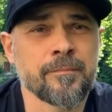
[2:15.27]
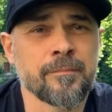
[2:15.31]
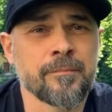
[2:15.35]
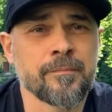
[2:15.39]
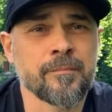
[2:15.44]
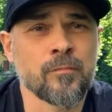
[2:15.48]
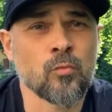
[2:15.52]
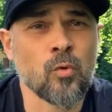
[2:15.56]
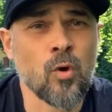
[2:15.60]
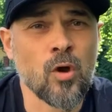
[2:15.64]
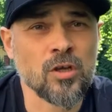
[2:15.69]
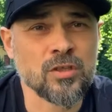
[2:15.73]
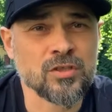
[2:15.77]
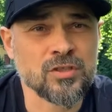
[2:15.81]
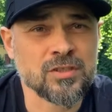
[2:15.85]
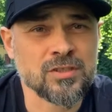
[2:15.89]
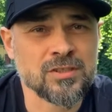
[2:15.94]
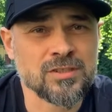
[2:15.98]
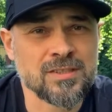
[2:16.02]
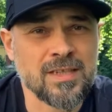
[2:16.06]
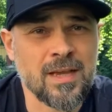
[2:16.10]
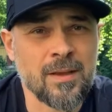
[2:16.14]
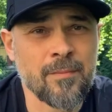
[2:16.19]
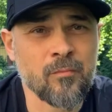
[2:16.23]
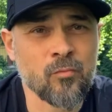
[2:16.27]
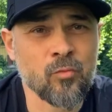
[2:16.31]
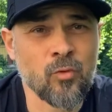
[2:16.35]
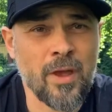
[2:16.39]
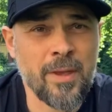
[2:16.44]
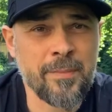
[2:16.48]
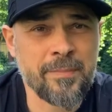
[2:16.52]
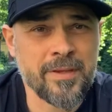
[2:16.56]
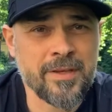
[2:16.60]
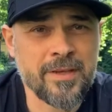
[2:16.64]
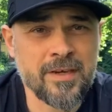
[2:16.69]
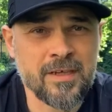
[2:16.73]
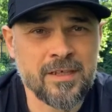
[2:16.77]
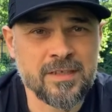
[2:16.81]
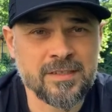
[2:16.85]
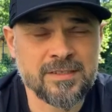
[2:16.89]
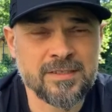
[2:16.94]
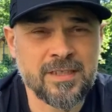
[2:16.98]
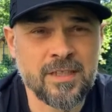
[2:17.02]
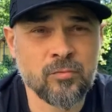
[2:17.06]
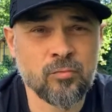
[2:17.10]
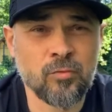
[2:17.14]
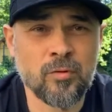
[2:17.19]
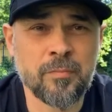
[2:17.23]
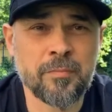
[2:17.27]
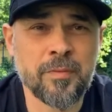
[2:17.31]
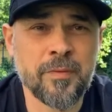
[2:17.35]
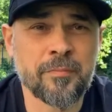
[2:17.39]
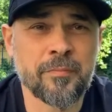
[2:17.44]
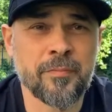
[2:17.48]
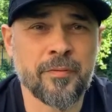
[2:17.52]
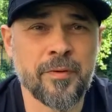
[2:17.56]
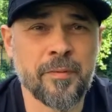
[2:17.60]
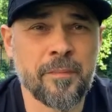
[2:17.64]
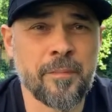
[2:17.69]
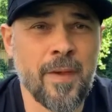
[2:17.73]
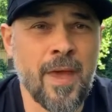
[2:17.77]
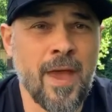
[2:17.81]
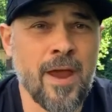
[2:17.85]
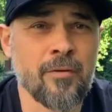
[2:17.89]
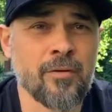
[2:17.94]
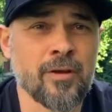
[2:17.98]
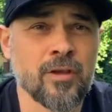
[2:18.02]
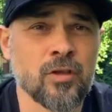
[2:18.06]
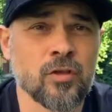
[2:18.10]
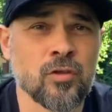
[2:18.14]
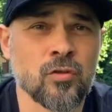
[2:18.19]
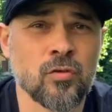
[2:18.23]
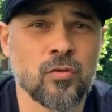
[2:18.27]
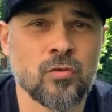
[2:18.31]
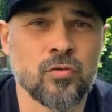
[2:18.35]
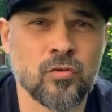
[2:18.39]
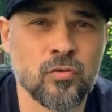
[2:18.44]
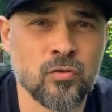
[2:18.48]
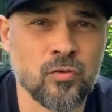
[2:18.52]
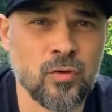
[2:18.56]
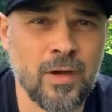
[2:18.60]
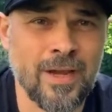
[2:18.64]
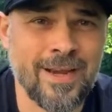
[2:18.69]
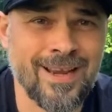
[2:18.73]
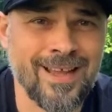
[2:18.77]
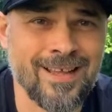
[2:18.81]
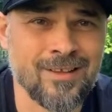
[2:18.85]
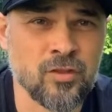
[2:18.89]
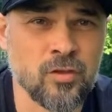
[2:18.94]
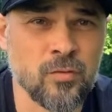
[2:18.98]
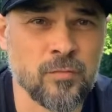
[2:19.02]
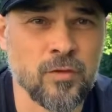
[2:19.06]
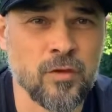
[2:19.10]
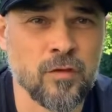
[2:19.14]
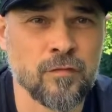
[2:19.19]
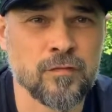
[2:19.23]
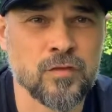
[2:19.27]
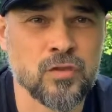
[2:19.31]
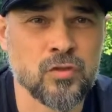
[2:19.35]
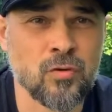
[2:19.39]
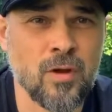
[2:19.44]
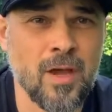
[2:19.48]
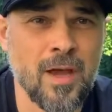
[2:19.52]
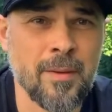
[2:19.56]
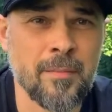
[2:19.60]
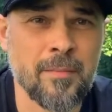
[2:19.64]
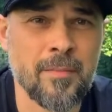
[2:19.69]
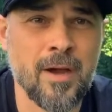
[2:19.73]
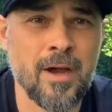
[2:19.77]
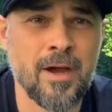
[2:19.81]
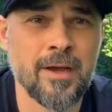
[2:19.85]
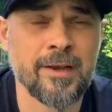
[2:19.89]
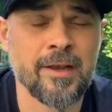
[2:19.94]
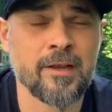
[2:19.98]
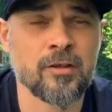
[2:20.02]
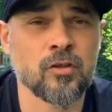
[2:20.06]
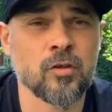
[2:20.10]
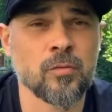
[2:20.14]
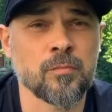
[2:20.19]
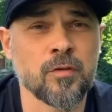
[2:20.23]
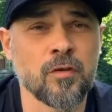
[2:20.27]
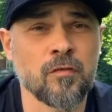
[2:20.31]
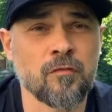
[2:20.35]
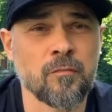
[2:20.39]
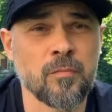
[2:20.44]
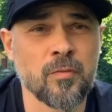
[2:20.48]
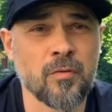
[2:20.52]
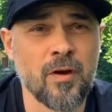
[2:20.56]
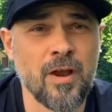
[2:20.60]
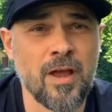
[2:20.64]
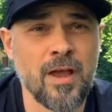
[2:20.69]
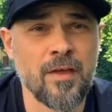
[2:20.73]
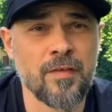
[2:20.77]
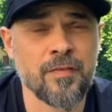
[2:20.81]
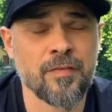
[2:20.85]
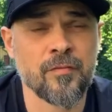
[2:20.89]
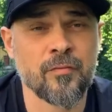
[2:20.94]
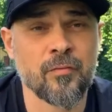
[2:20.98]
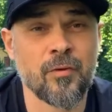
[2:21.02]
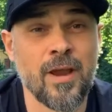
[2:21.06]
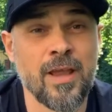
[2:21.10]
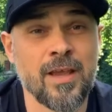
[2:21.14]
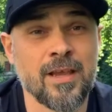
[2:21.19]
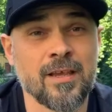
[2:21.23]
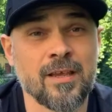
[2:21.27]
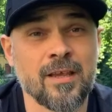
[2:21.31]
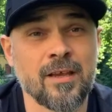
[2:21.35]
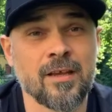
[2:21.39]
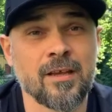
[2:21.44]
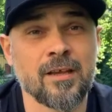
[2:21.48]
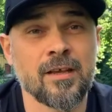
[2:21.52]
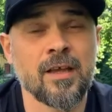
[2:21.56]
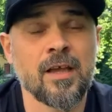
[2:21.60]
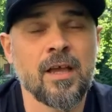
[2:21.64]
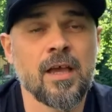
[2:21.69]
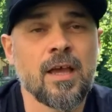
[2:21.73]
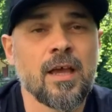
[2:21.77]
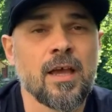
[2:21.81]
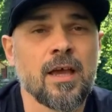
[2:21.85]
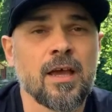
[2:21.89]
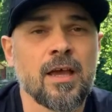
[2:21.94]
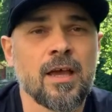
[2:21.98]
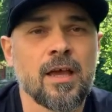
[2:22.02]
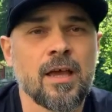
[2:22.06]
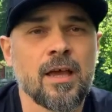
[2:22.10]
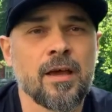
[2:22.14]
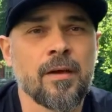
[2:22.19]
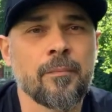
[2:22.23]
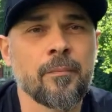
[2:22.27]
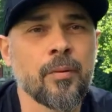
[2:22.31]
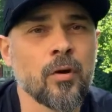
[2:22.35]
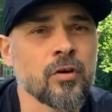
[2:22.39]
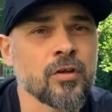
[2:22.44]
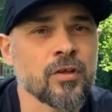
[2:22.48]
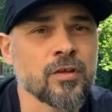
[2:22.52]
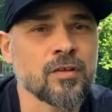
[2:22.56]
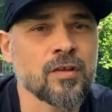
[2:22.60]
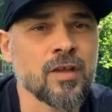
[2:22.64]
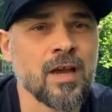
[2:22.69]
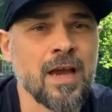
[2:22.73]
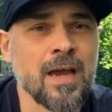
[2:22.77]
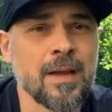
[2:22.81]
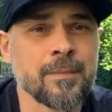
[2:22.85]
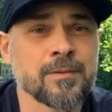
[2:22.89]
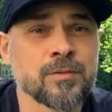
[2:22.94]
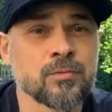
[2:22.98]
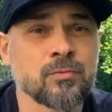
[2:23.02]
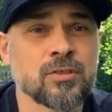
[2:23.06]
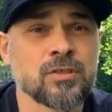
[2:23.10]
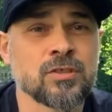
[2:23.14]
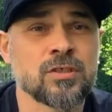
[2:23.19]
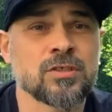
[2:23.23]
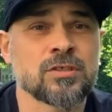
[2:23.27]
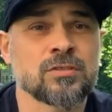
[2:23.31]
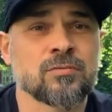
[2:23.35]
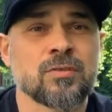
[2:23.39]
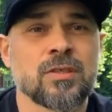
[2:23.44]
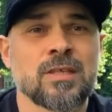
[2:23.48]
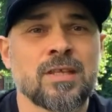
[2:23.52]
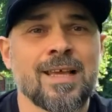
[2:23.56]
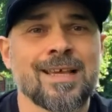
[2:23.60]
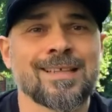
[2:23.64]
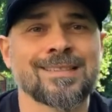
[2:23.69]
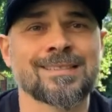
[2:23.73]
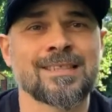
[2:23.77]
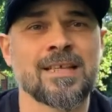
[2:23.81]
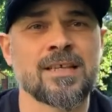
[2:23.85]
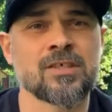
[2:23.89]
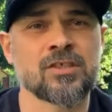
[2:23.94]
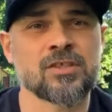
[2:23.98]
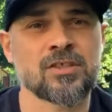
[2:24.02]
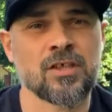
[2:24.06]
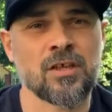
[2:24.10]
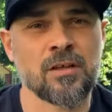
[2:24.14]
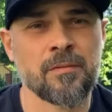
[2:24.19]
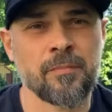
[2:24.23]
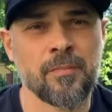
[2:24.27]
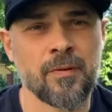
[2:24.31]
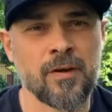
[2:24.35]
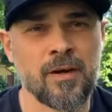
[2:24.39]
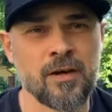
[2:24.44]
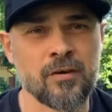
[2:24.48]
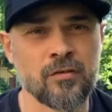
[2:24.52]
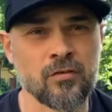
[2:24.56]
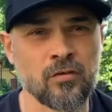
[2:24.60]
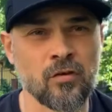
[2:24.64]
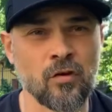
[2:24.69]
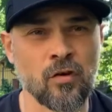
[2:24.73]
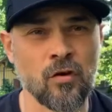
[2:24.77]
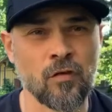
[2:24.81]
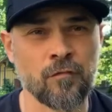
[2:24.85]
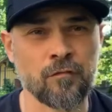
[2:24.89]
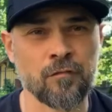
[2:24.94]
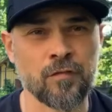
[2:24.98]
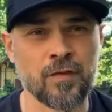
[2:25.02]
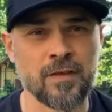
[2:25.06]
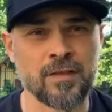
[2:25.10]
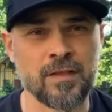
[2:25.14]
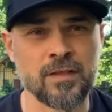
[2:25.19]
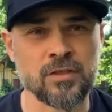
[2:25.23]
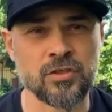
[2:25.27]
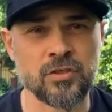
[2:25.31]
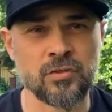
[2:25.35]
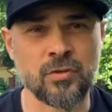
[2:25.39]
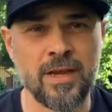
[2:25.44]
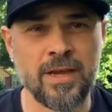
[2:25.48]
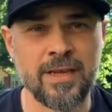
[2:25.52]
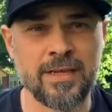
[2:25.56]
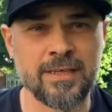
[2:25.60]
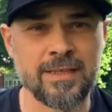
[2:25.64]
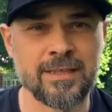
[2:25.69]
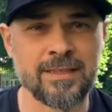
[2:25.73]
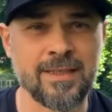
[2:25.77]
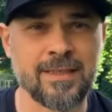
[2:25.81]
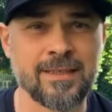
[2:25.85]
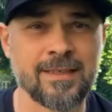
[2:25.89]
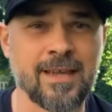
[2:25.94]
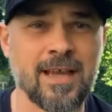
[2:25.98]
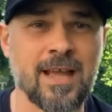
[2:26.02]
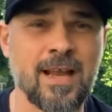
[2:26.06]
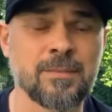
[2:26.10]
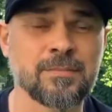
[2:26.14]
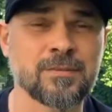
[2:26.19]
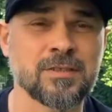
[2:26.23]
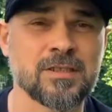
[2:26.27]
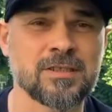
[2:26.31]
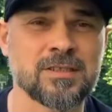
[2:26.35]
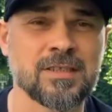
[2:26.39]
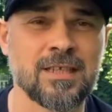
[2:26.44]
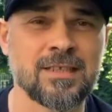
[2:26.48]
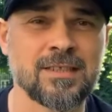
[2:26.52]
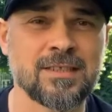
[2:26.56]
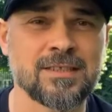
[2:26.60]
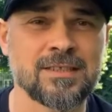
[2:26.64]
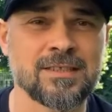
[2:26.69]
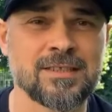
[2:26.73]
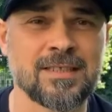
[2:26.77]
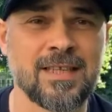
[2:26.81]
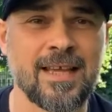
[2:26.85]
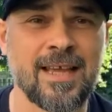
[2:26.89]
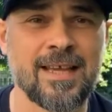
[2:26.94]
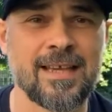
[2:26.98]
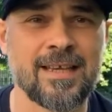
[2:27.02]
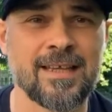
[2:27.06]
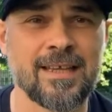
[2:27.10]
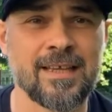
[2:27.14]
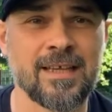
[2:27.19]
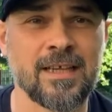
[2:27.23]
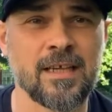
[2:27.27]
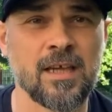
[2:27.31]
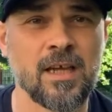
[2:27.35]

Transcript: watch some webinars that will be preparing you to anatomy of trauma, anatomy of breath, Reikian body types, which is really essential part of the training that helps us understanding